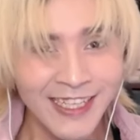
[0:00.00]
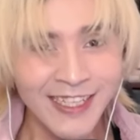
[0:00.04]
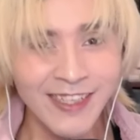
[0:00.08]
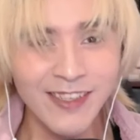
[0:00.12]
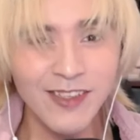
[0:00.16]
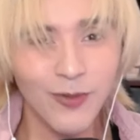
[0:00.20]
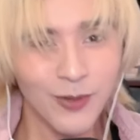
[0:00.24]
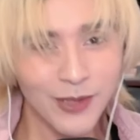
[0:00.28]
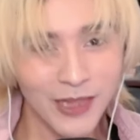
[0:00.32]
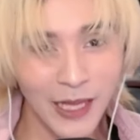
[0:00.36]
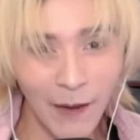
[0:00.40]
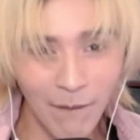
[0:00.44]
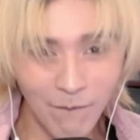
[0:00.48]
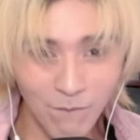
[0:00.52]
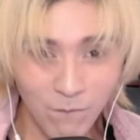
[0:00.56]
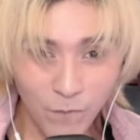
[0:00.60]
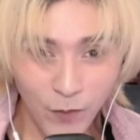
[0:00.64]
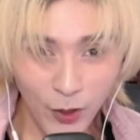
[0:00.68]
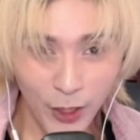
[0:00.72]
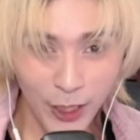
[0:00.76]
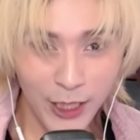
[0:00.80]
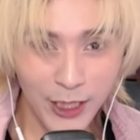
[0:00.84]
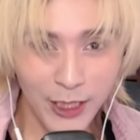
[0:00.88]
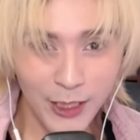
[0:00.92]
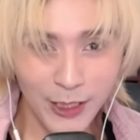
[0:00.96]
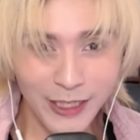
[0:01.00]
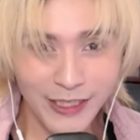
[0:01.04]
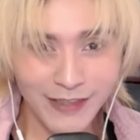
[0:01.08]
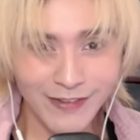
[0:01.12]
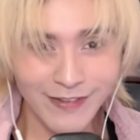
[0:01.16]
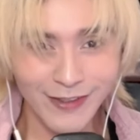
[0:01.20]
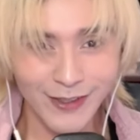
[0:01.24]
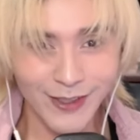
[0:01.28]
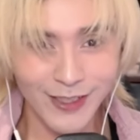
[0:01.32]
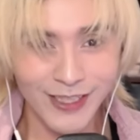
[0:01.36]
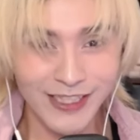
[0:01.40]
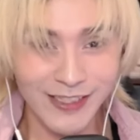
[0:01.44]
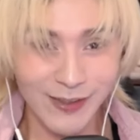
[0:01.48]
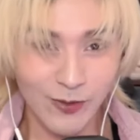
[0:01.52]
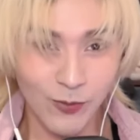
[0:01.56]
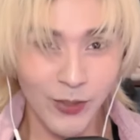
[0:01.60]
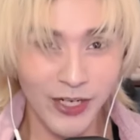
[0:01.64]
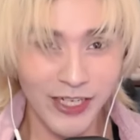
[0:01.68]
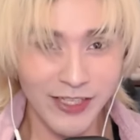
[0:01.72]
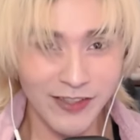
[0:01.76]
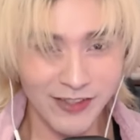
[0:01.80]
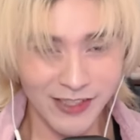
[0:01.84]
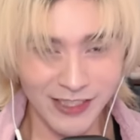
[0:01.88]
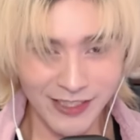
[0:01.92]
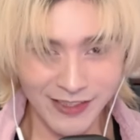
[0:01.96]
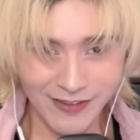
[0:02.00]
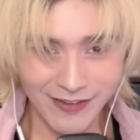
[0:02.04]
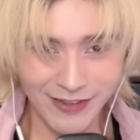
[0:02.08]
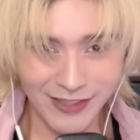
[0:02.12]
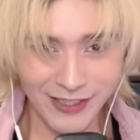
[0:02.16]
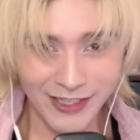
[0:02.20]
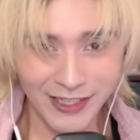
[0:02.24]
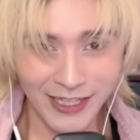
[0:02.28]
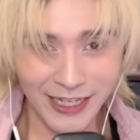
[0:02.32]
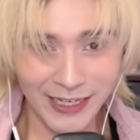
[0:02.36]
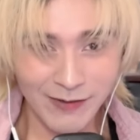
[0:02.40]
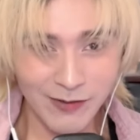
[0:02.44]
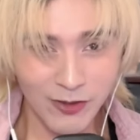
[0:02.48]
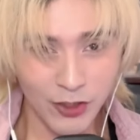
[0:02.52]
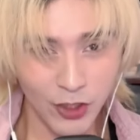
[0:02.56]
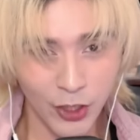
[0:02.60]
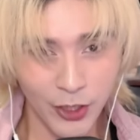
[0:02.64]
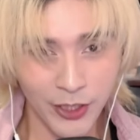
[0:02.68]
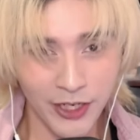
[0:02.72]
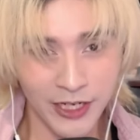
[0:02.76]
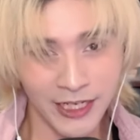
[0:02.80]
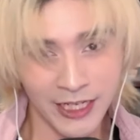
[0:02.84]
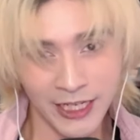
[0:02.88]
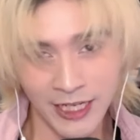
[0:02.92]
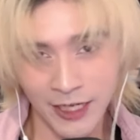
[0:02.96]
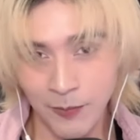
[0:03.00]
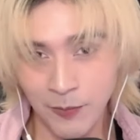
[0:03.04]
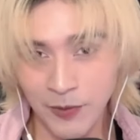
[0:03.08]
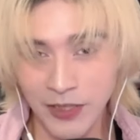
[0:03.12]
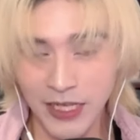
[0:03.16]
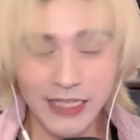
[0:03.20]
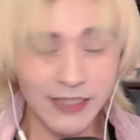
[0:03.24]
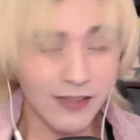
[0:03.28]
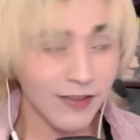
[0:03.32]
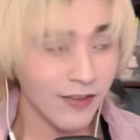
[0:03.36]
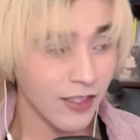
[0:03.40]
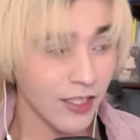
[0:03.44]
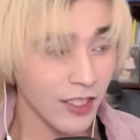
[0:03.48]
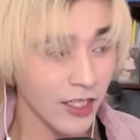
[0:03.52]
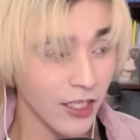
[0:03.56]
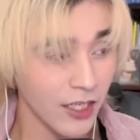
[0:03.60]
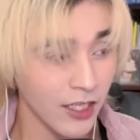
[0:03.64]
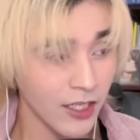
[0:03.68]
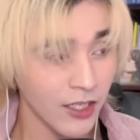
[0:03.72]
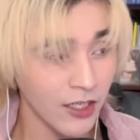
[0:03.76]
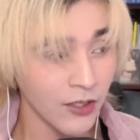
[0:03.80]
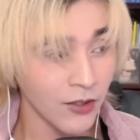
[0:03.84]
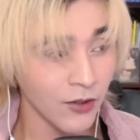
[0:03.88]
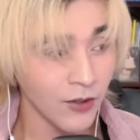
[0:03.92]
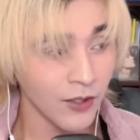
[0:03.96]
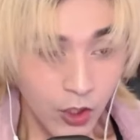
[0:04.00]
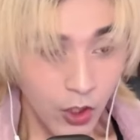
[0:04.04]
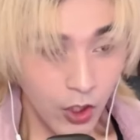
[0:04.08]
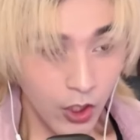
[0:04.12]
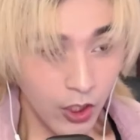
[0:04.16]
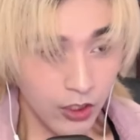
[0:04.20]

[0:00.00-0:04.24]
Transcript: So without further ado, let's watch Kiss Alive's R.E.M. Let's go.